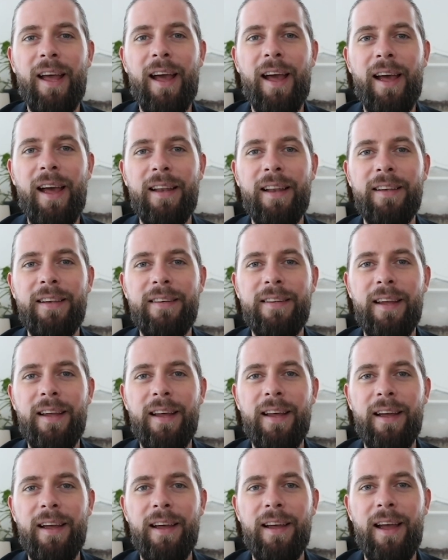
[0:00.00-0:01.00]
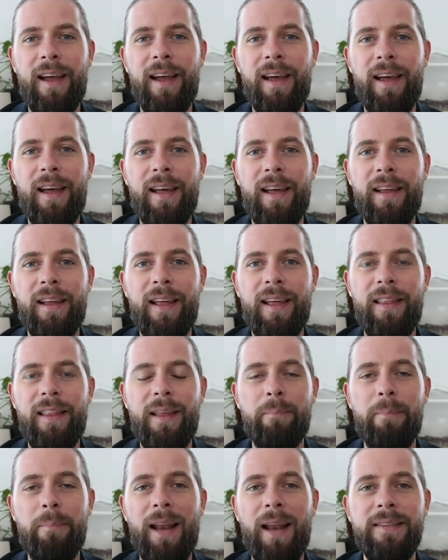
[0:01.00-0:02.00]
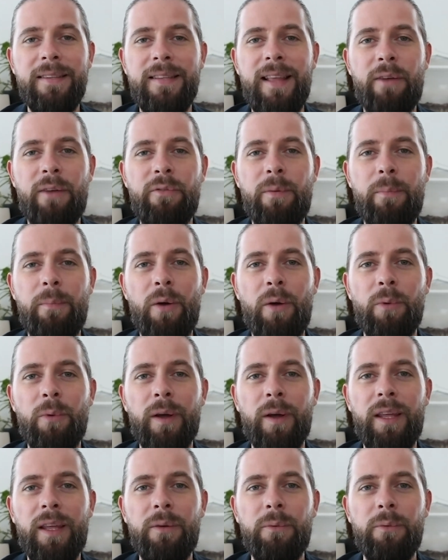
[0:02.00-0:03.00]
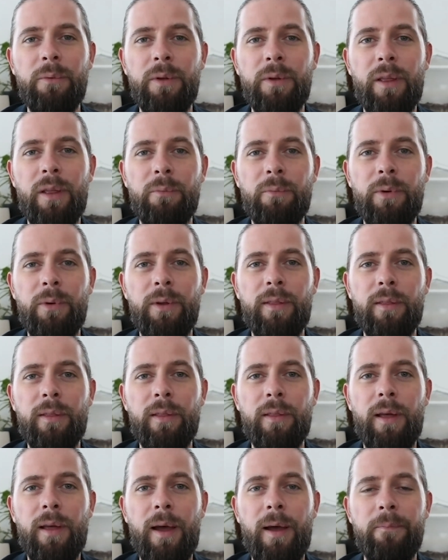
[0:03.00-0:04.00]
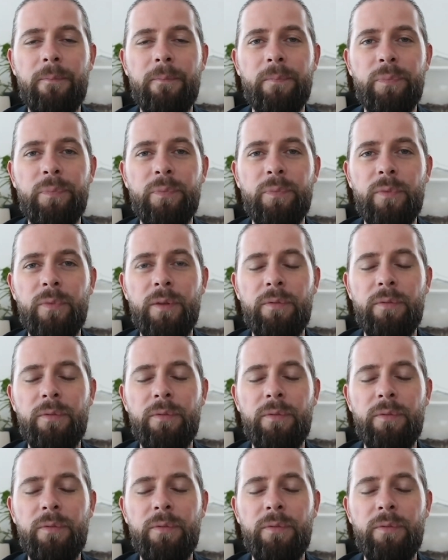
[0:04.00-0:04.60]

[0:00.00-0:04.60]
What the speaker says: and then balance that remote working with the